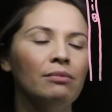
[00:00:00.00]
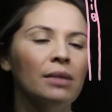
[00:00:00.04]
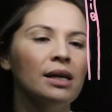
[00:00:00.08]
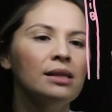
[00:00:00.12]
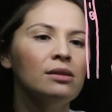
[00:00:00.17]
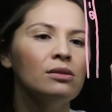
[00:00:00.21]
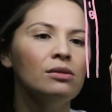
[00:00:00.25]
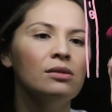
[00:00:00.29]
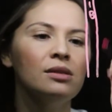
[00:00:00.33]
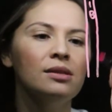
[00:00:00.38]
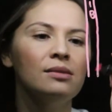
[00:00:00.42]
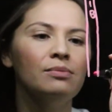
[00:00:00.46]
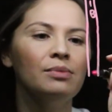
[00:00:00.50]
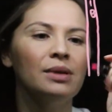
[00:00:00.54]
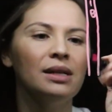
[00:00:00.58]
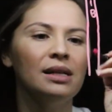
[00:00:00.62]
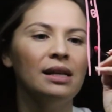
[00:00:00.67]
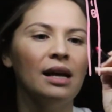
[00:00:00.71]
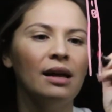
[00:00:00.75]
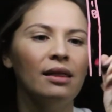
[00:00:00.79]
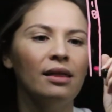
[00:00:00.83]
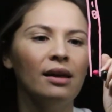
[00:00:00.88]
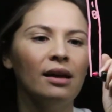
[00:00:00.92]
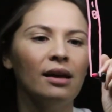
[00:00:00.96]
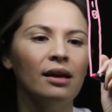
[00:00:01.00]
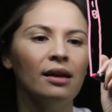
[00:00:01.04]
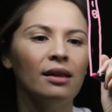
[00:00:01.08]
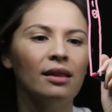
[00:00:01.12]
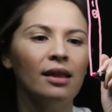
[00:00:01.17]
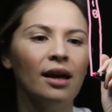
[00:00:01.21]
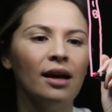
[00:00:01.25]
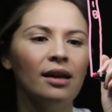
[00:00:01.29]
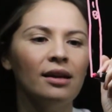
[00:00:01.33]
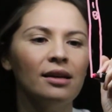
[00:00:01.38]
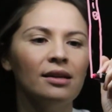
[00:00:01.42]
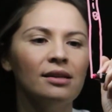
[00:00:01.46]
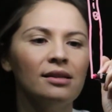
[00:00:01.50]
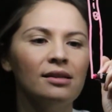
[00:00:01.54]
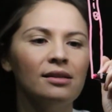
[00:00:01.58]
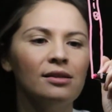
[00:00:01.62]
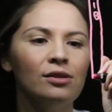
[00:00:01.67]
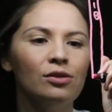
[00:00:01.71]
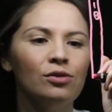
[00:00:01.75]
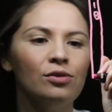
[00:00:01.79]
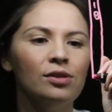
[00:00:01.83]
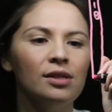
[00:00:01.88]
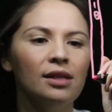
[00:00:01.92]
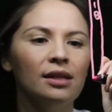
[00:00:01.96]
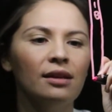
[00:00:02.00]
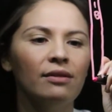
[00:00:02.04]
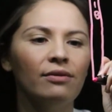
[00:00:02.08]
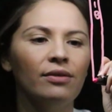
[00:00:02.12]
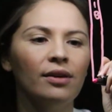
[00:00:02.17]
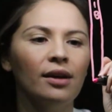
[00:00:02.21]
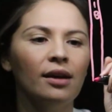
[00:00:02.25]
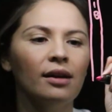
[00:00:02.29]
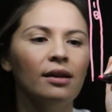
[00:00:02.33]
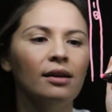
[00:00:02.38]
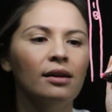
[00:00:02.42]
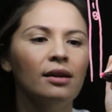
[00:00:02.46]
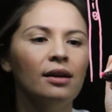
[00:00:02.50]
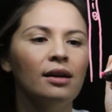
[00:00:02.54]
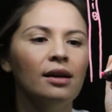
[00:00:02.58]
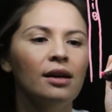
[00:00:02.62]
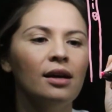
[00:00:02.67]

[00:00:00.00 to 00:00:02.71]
muscles, but nothing that is too significant.